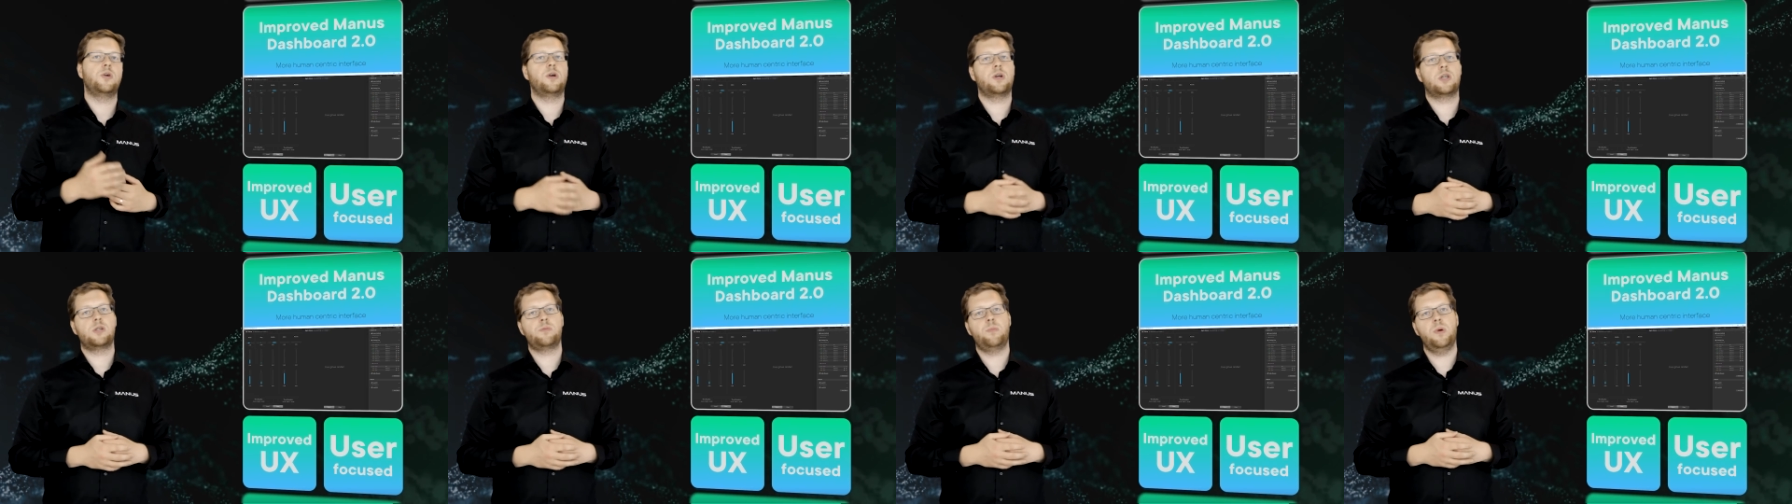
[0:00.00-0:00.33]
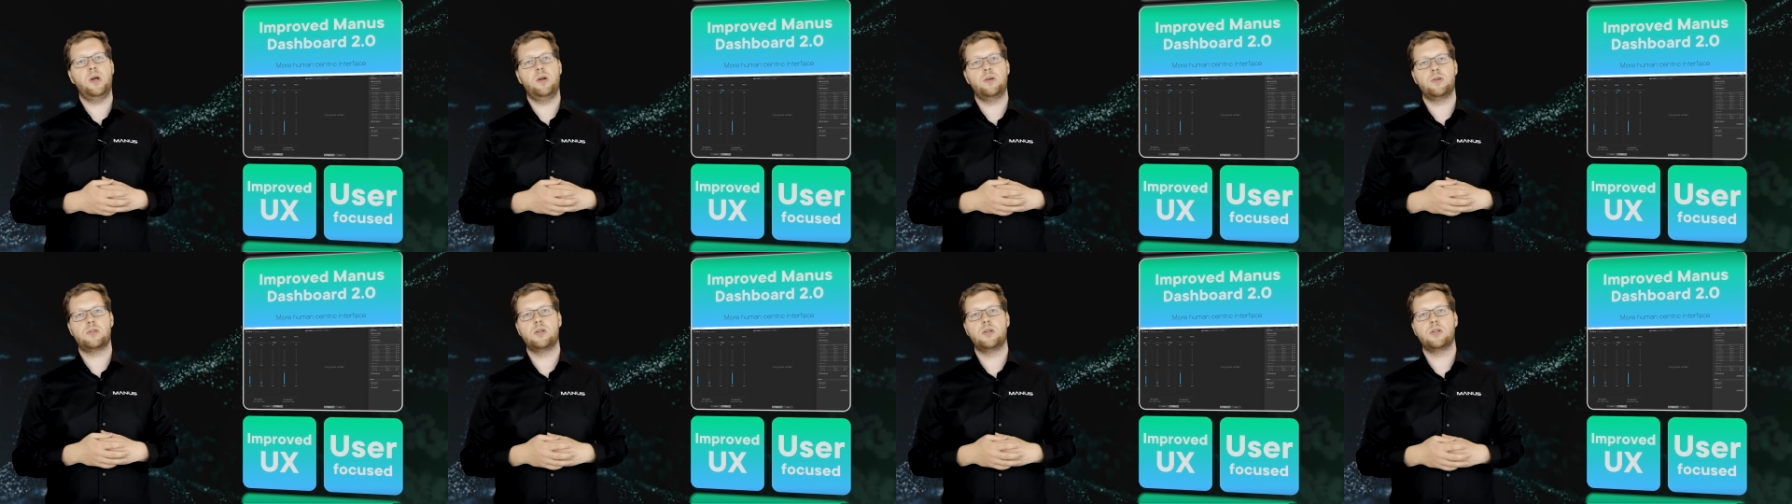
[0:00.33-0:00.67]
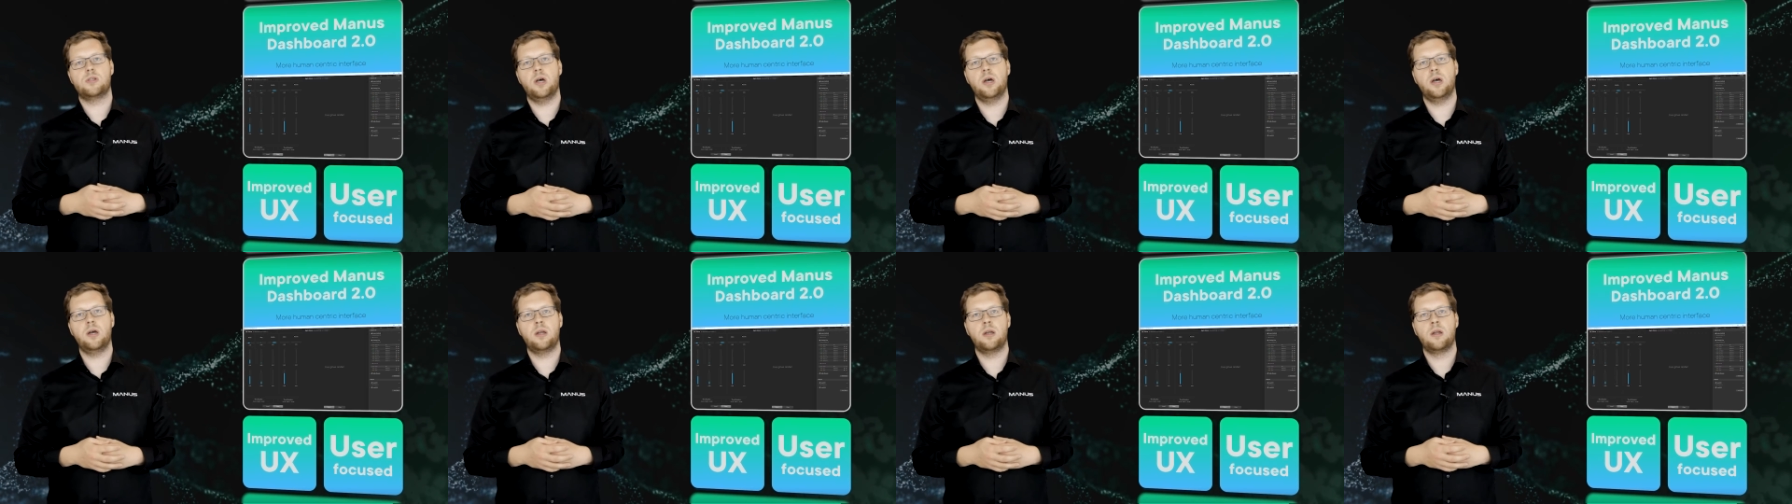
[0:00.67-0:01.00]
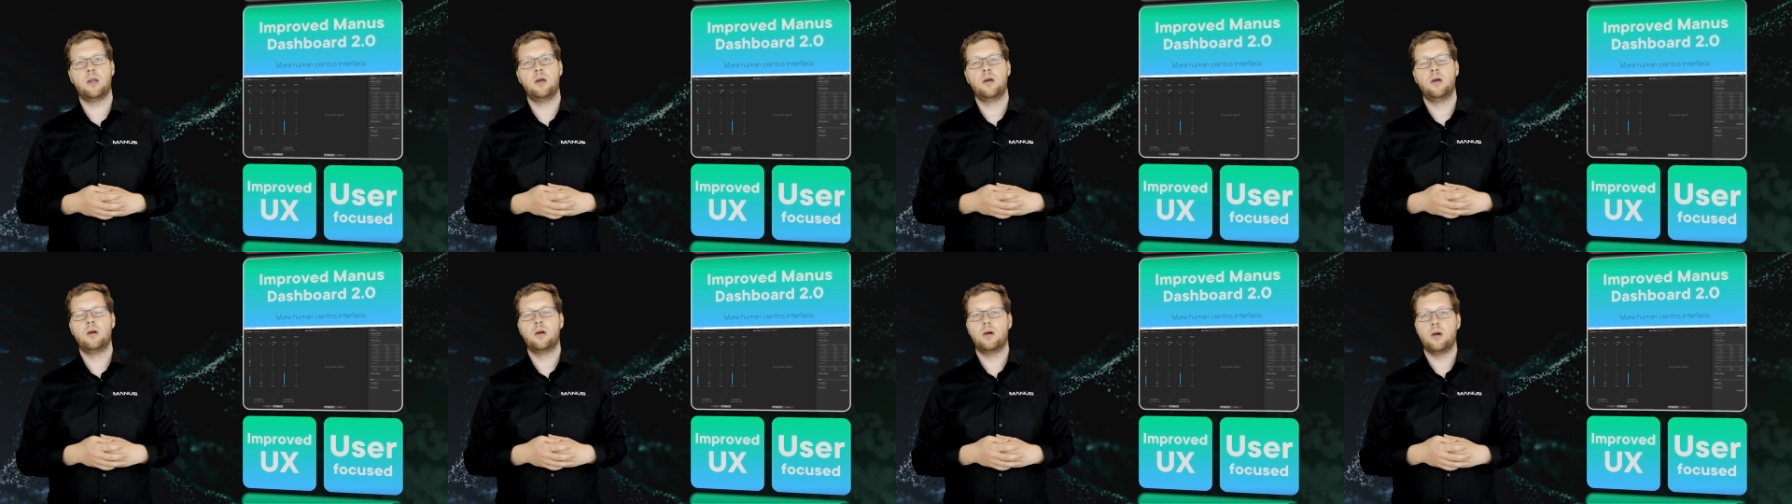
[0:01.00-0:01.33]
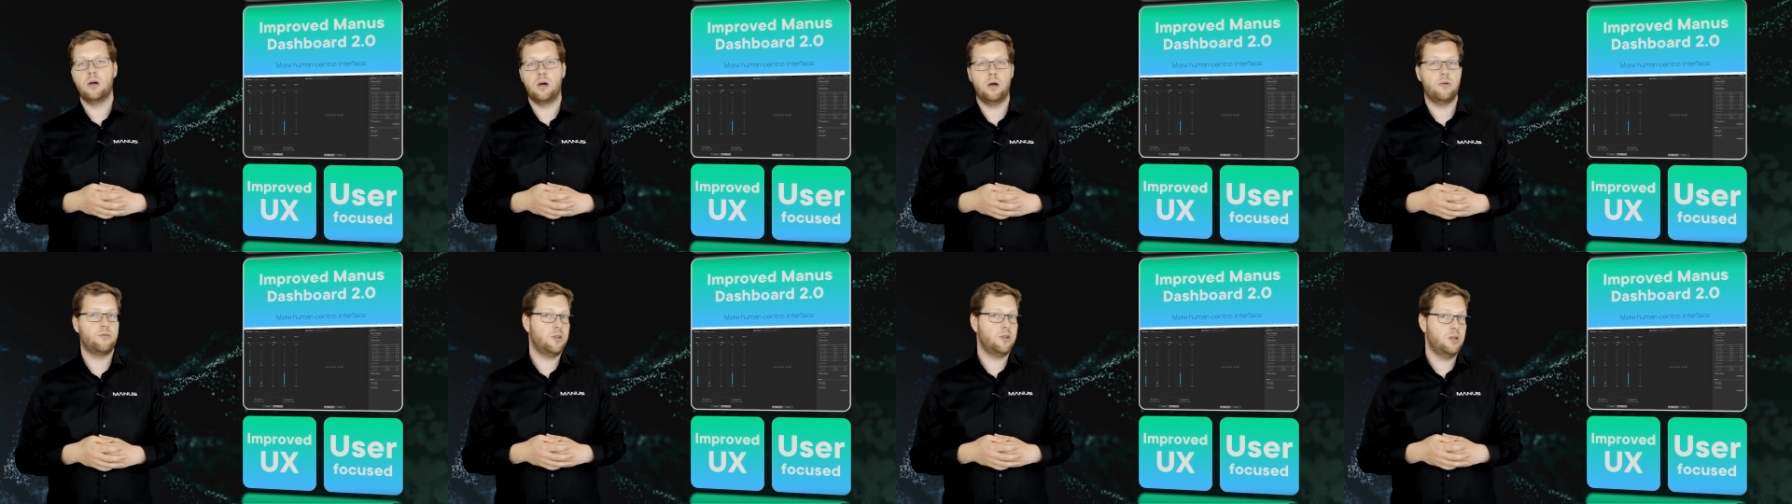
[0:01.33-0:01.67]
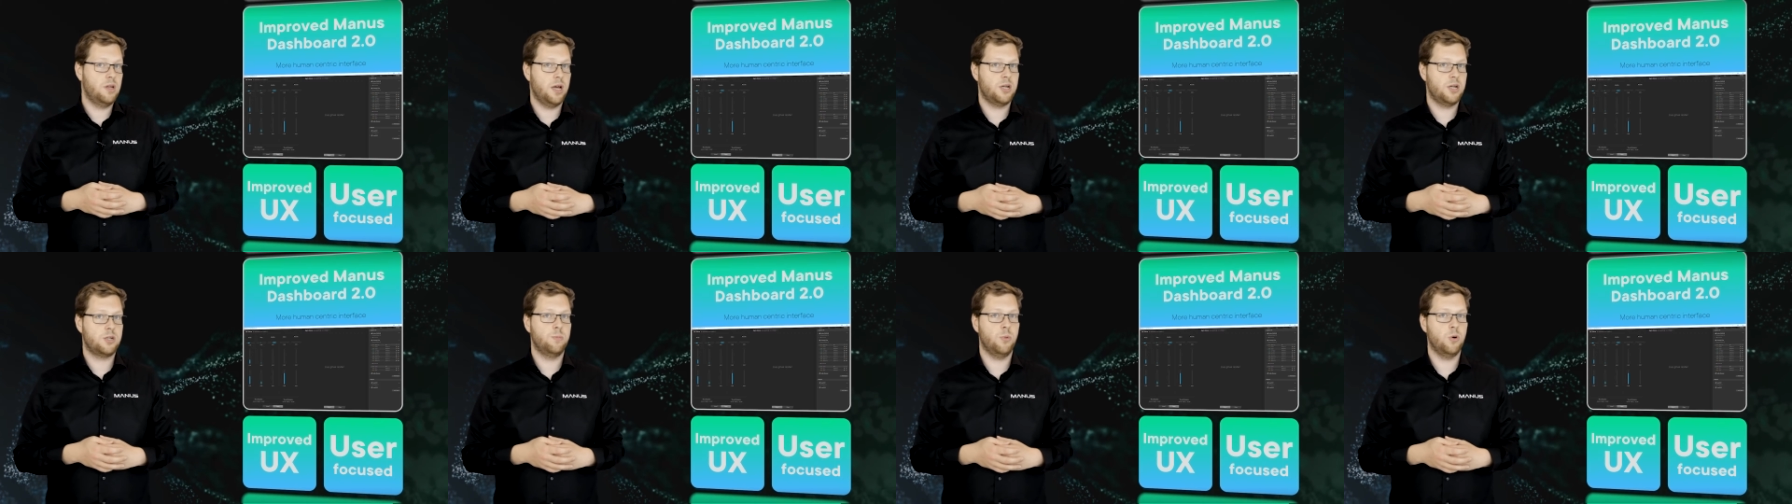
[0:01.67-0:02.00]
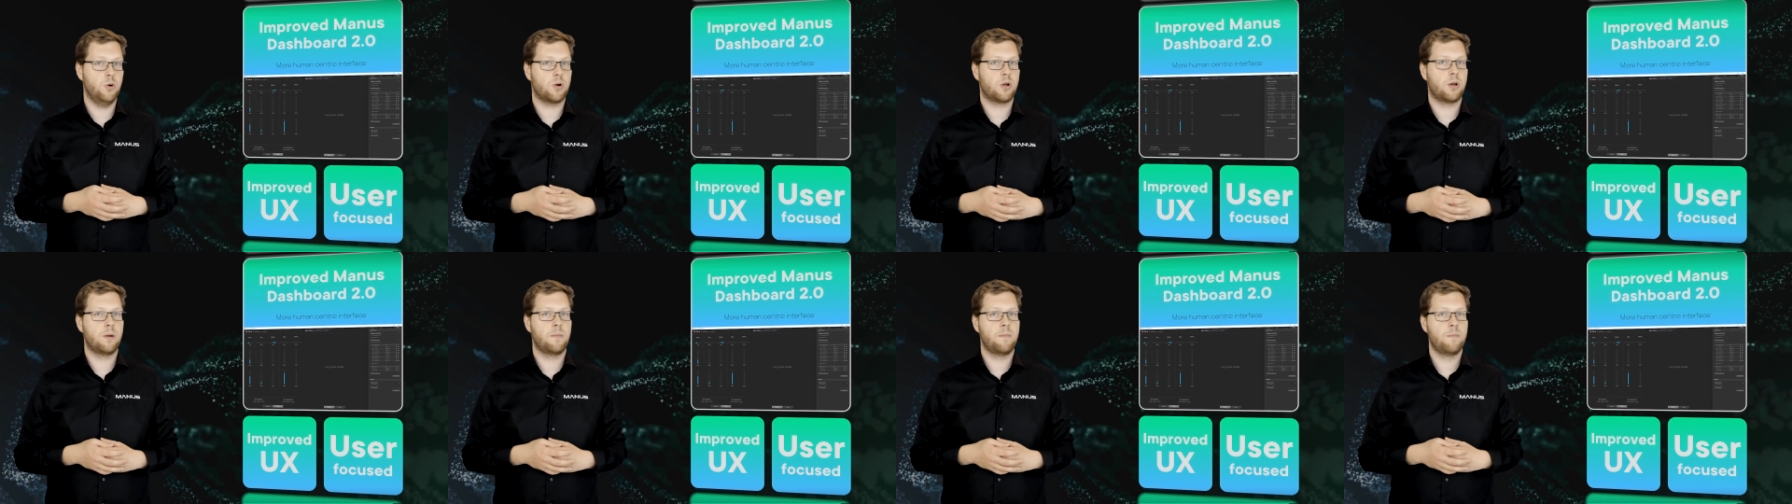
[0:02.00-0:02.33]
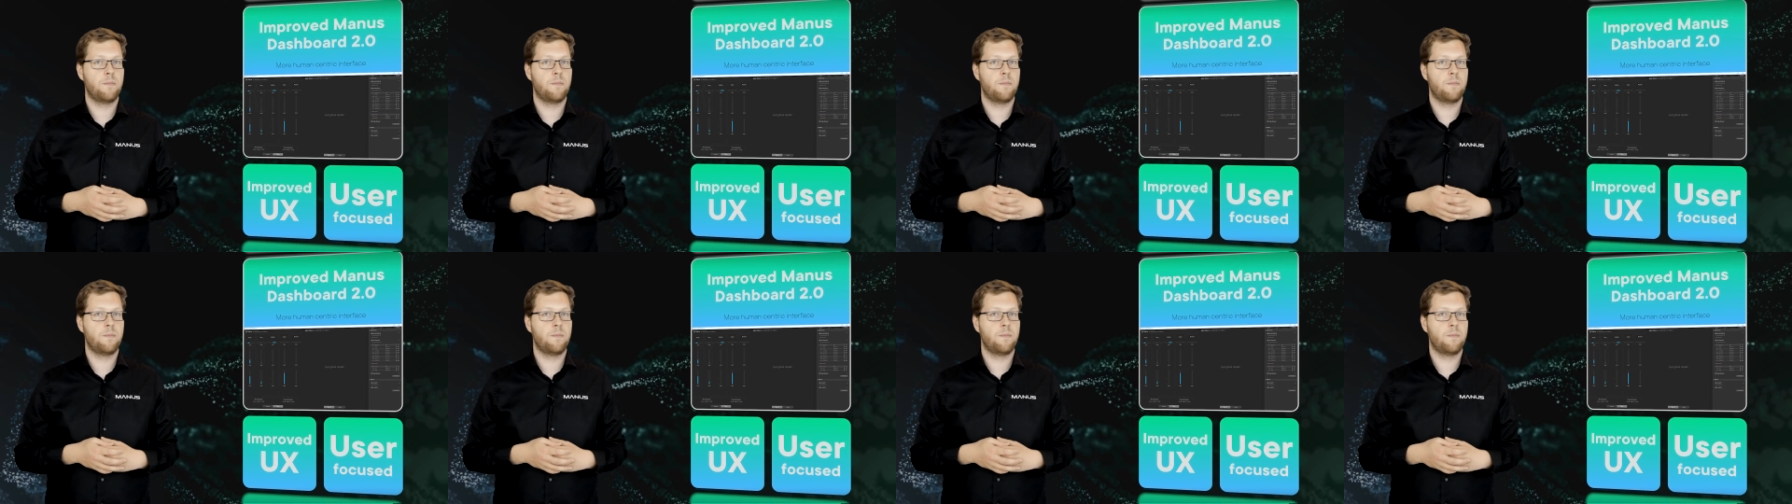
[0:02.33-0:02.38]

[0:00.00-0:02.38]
experience design of the dashboard.